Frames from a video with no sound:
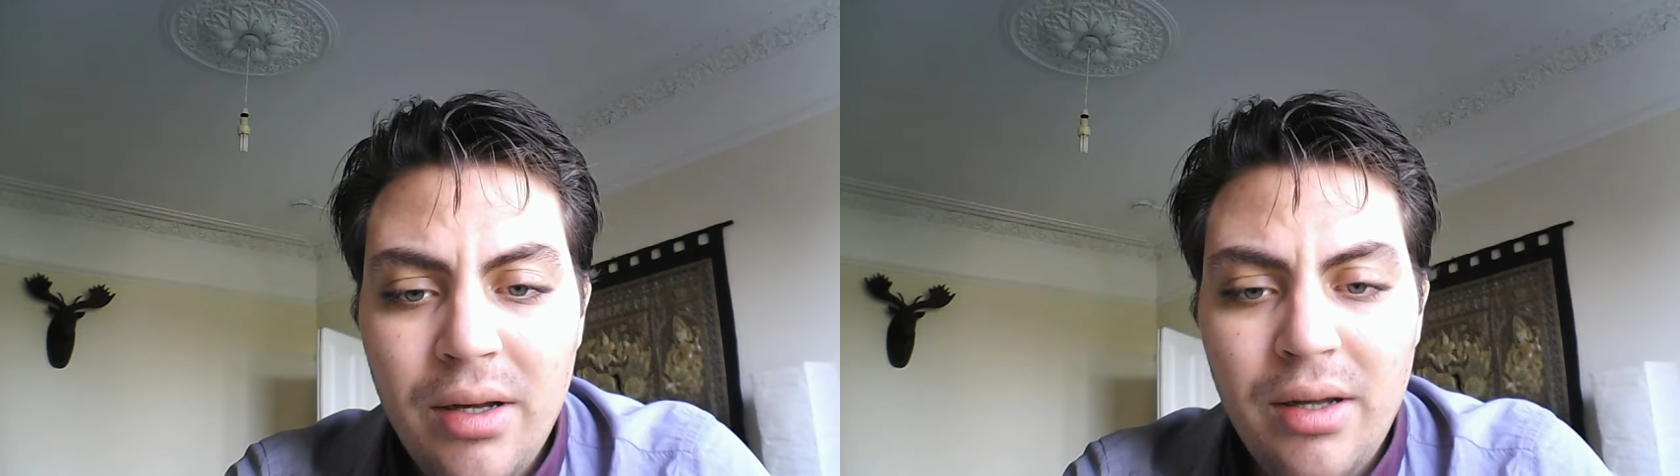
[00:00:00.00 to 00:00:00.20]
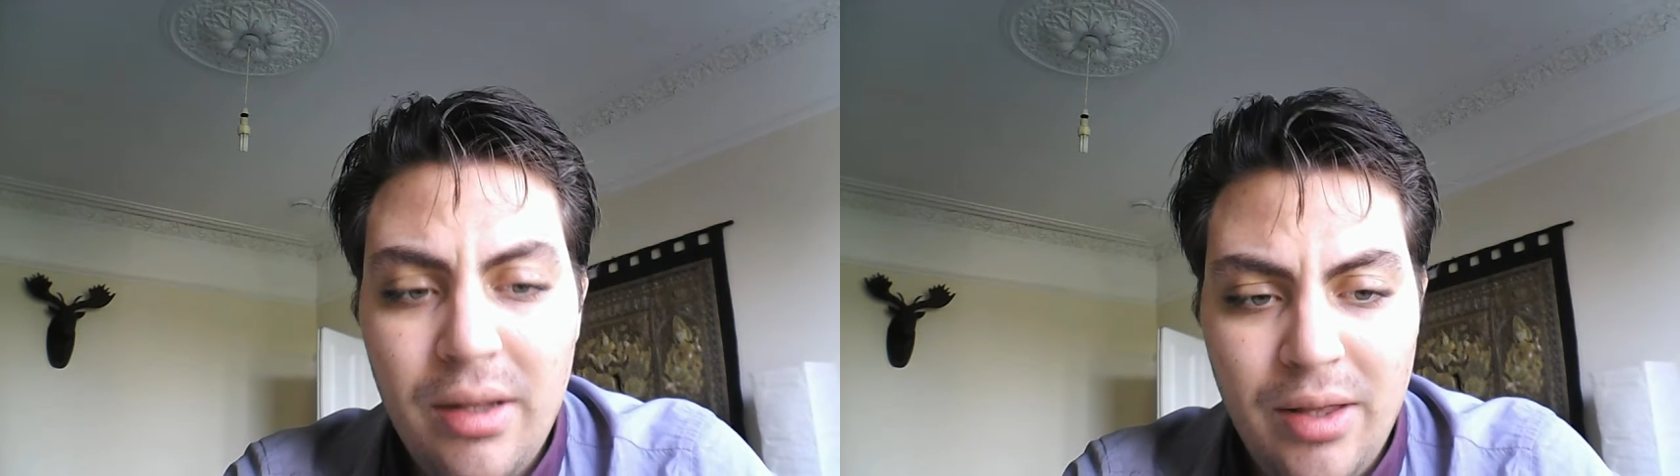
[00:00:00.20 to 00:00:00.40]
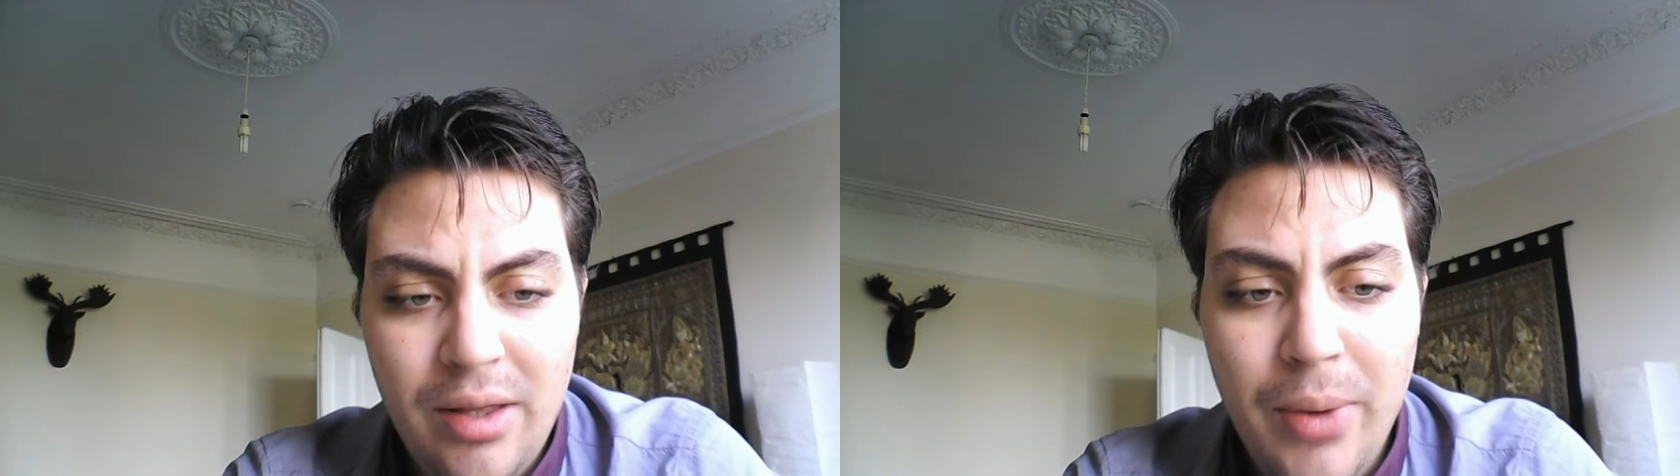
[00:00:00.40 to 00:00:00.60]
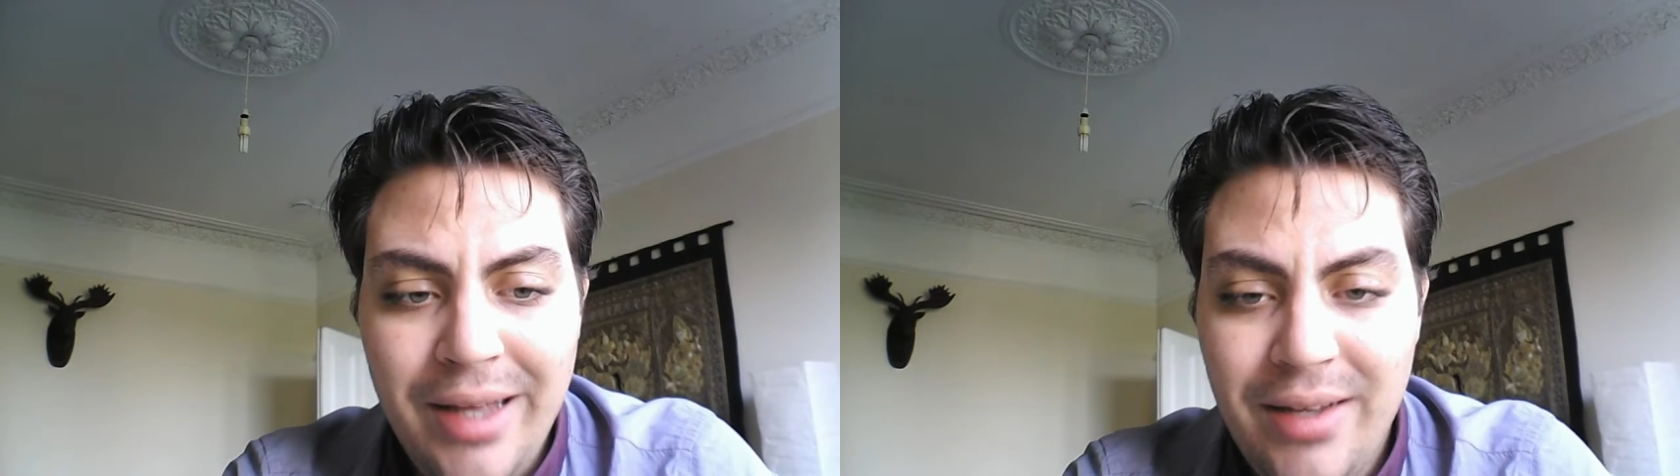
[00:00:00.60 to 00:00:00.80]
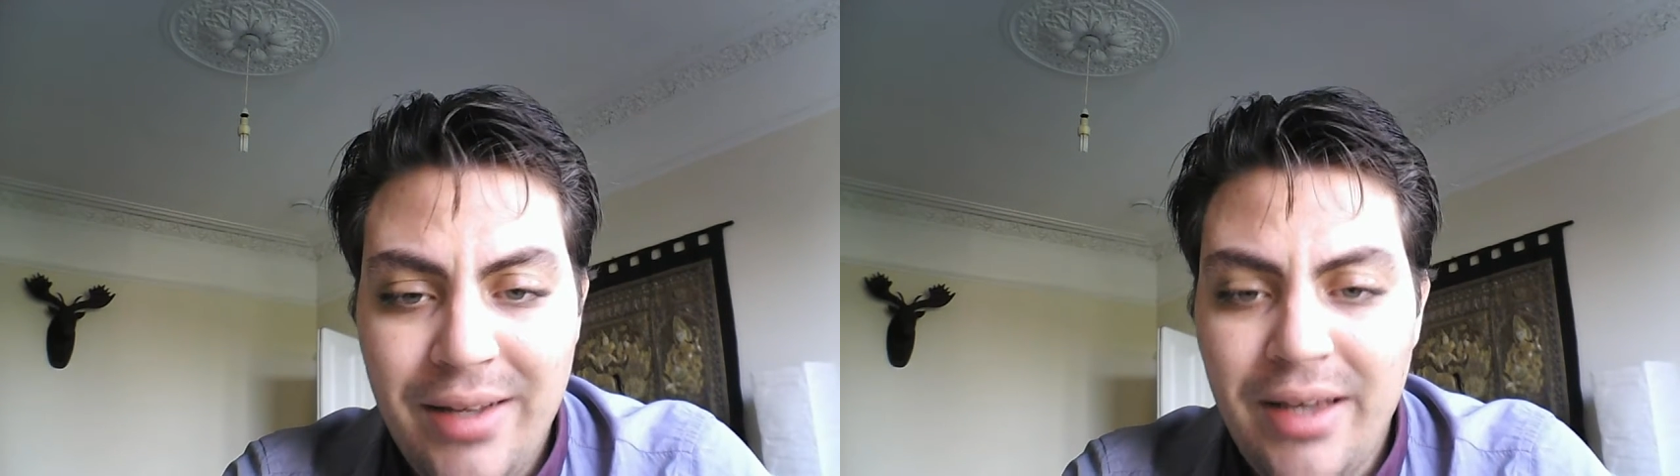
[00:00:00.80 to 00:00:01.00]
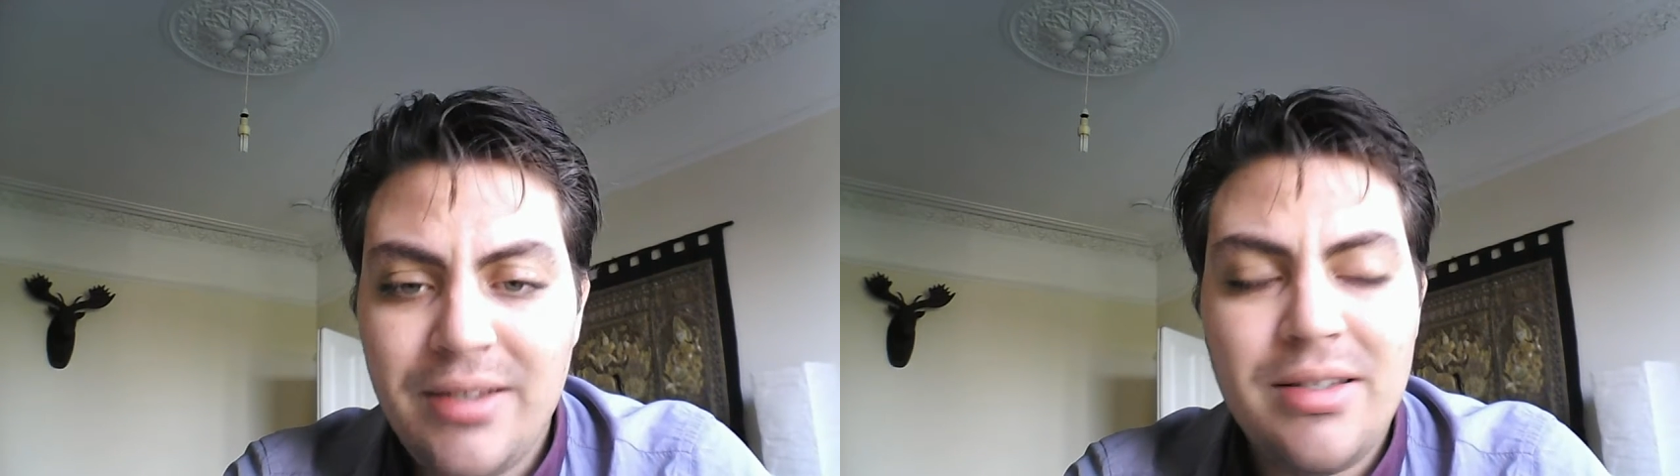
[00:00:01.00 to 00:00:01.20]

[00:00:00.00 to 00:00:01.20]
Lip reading: the way it is,